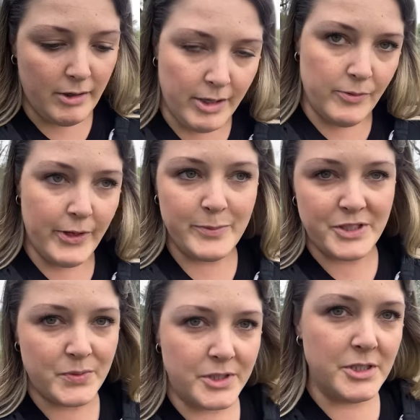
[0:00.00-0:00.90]
Alright, well, I'm
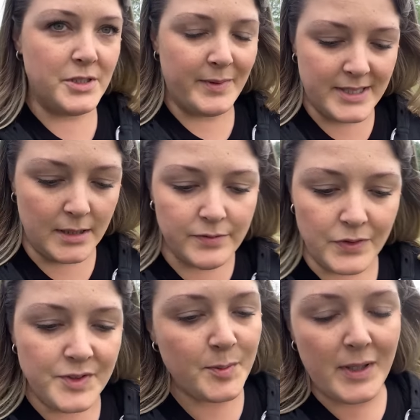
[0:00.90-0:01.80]
just switching to my cell
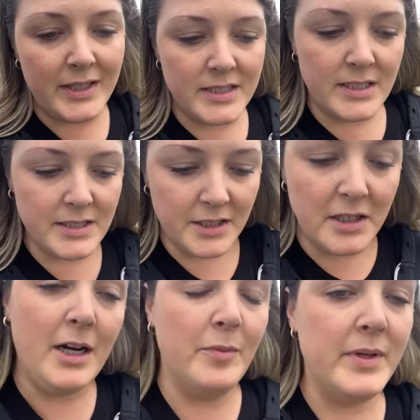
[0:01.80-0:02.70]
phone to make this easier
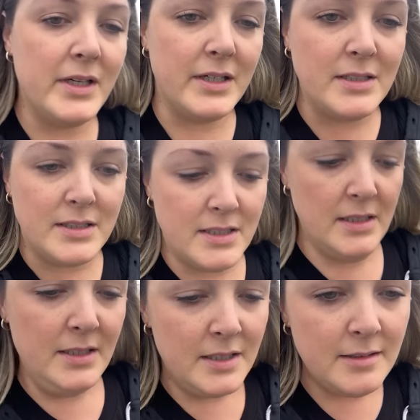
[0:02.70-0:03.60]
now because
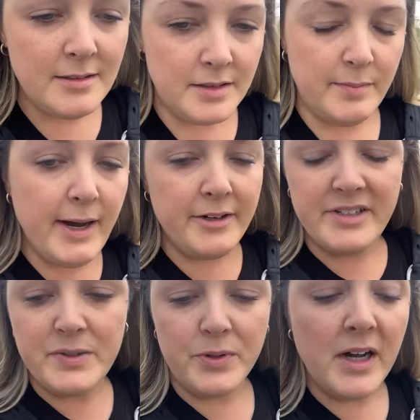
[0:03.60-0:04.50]
the
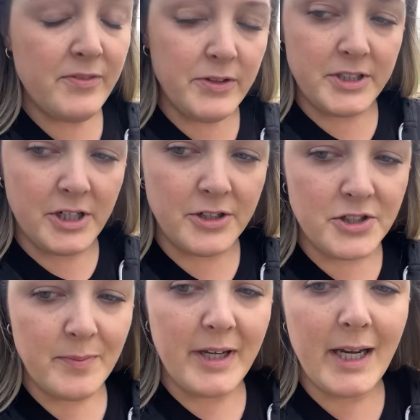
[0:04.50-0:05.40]
batteries were not fully
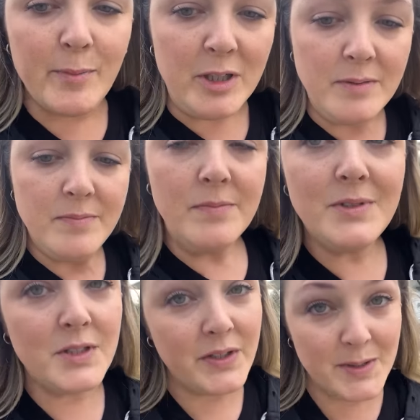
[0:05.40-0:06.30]
charged on my camera.
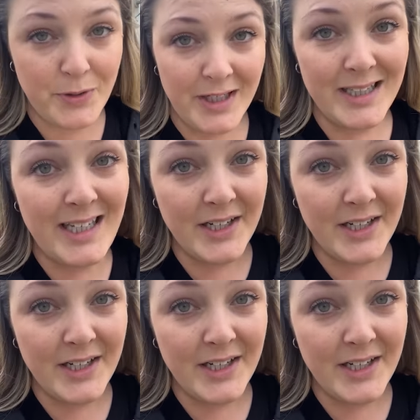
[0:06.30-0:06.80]
So he's putting in the